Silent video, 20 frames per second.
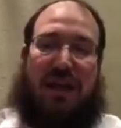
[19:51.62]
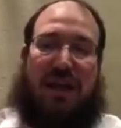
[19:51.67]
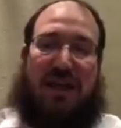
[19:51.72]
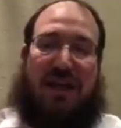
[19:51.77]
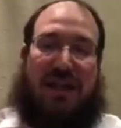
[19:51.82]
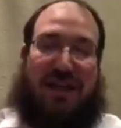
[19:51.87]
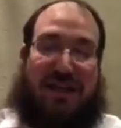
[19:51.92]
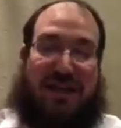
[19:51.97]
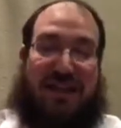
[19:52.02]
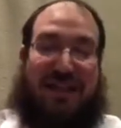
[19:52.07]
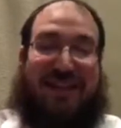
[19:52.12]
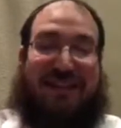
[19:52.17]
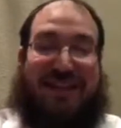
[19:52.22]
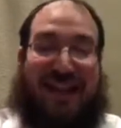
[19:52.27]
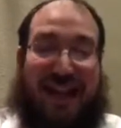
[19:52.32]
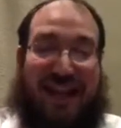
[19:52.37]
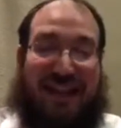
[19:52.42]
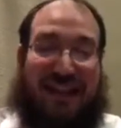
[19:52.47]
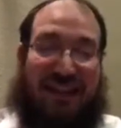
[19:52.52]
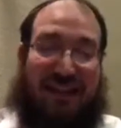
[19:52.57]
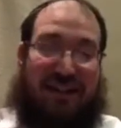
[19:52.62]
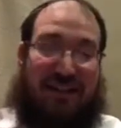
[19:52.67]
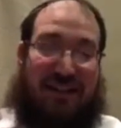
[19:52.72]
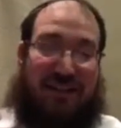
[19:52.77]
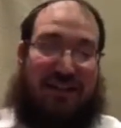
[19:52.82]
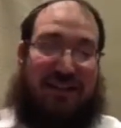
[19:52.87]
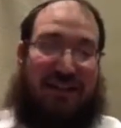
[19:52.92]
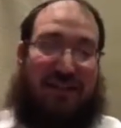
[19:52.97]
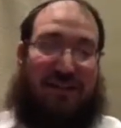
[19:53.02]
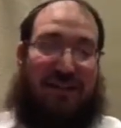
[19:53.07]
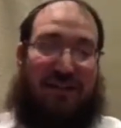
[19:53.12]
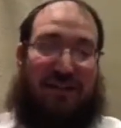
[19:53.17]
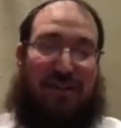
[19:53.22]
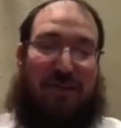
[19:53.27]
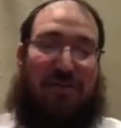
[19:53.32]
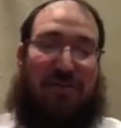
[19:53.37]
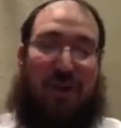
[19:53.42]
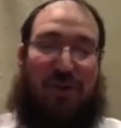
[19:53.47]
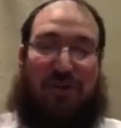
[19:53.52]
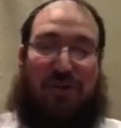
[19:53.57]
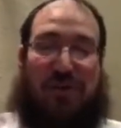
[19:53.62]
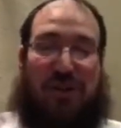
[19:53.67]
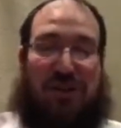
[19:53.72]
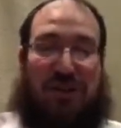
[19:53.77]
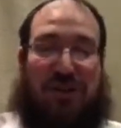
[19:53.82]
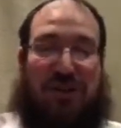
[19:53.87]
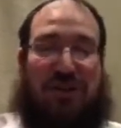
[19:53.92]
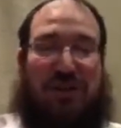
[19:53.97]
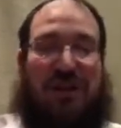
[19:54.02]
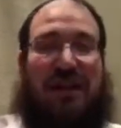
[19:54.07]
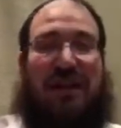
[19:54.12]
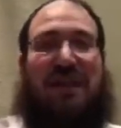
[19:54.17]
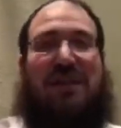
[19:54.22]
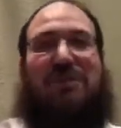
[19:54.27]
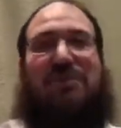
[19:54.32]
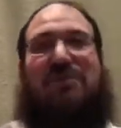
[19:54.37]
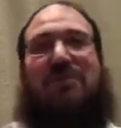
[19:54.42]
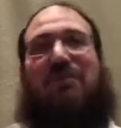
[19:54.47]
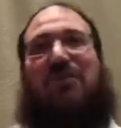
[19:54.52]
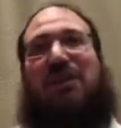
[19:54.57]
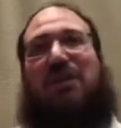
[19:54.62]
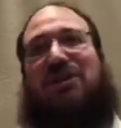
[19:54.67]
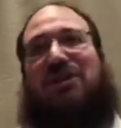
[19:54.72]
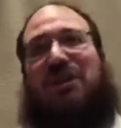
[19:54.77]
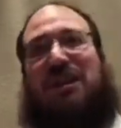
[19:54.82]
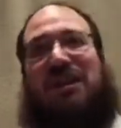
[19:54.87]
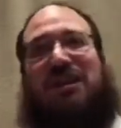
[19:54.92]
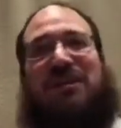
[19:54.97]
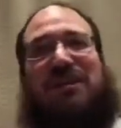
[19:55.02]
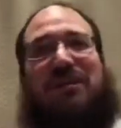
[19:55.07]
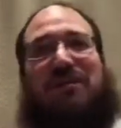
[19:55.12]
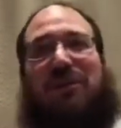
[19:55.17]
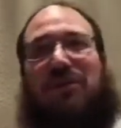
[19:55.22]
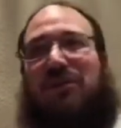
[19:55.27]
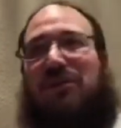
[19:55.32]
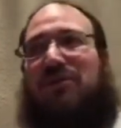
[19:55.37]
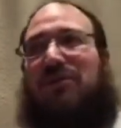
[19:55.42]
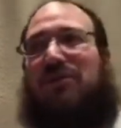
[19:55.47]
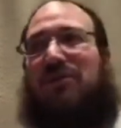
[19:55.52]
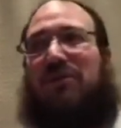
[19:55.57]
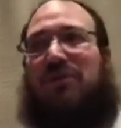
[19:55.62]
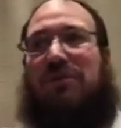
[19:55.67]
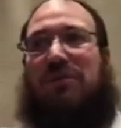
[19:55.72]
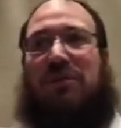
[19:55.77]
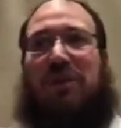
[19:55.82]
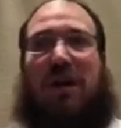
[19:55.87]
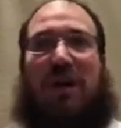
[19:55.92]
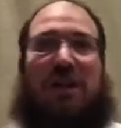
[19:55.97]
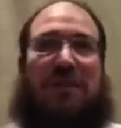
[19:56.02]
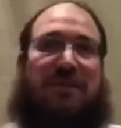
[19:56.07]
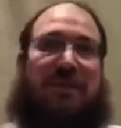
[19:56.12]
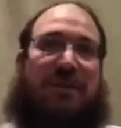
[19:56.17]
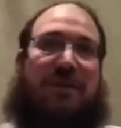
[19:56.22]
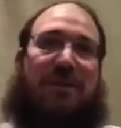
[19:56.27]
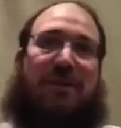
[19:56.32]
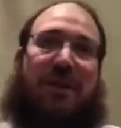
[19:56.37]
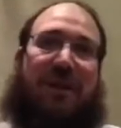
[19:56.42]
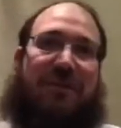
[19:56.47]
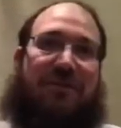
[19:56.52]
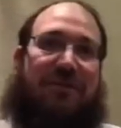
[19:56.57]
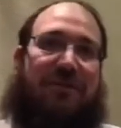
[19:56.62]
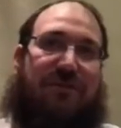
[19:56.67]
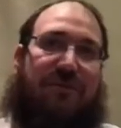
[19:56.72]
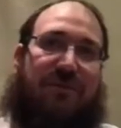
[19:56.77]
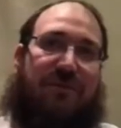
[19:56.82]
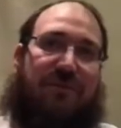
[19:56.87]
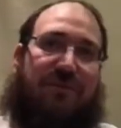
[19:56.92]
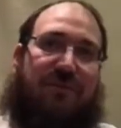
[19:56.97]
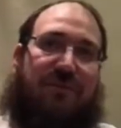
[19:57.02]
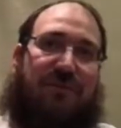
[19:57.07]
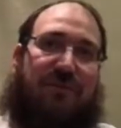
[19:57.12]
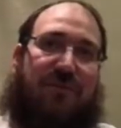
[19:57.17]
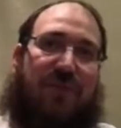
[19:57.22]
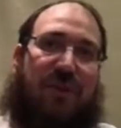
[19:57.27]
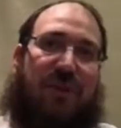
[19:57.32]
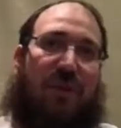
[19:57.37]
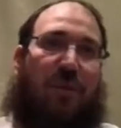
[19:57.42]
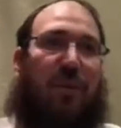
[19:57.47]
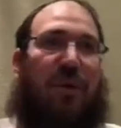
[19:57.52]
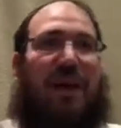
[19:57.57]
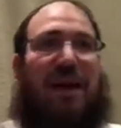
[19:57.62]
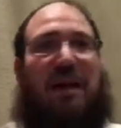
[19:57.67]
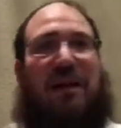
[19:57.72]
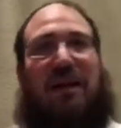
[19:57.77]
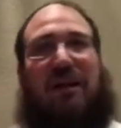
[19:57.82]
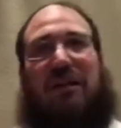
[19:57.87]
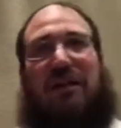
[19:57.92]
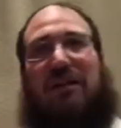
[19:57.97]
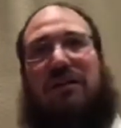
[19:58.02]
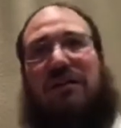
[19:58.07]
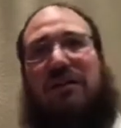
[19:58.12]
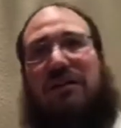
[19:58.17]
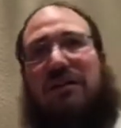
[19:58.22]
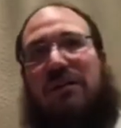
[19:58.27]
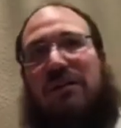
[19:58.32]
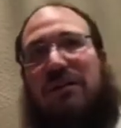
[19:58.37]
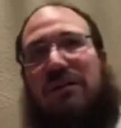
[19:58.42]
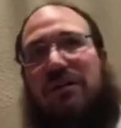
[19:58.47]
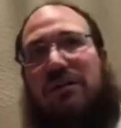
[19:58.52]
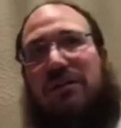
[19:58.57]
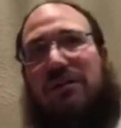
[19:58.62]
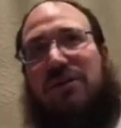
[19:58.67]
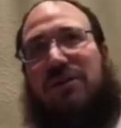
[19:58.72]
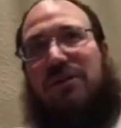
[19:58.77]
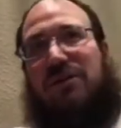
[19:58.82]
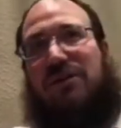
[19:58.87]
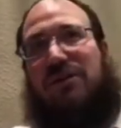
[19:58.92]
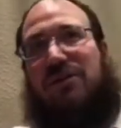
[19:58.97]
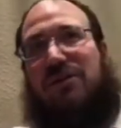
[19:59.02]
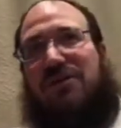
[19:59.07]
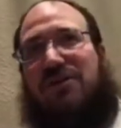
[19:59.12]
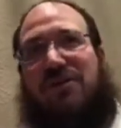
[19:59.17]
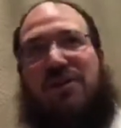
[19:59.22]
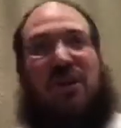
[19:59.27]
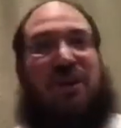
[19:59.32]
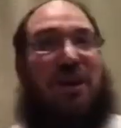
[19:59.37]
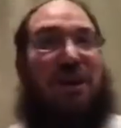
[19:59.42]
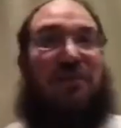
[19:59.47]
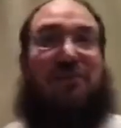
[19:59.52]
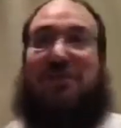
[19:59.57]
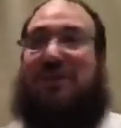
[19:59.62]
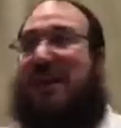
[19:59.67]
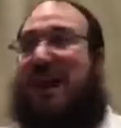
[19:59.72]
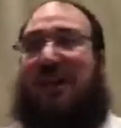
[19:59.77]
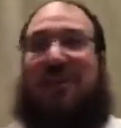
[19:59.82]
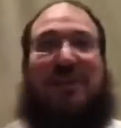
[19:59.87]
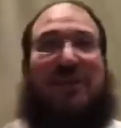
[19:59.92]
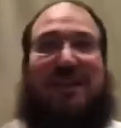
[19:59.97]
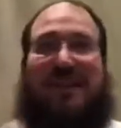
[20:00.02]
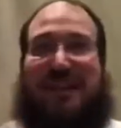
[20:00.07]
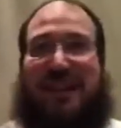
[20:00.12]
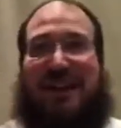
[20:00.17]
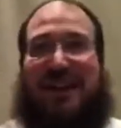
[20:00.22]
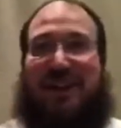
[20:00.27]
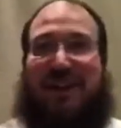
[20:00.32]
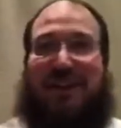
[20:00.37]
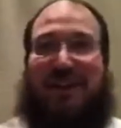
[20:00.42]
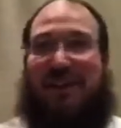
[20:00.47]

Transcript: The second emotion is similar to a husband and a wife, where the love was not always there.